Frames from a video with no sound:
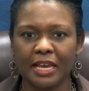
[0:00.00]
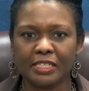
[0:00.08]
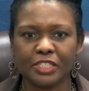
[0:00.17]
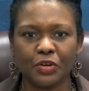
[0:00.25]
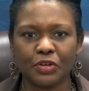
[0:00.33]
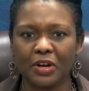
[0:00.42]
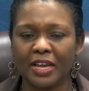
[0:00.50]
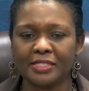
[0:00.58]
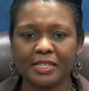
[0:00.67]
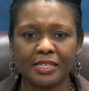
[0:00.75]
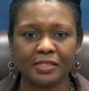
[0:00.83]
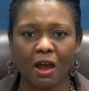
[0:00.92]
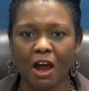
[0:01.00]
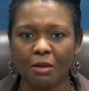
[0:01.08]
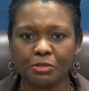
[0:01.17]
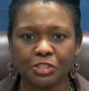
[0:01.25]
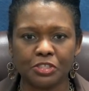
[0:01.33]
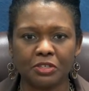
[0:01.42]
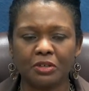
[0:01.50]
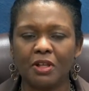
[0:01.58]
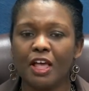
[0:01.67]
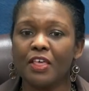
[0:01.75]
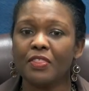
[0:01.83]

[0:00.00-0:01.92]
essay or your essay is optional,